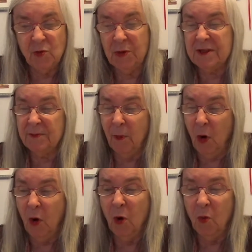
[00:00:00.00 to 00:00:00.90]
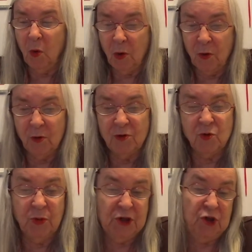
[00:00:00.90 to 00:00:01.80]
with small
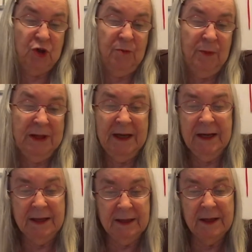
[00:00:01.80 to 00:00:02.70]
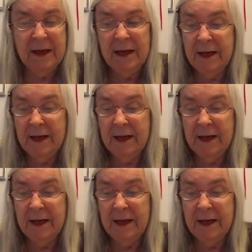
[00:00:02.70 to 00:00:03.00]
words which could be hidden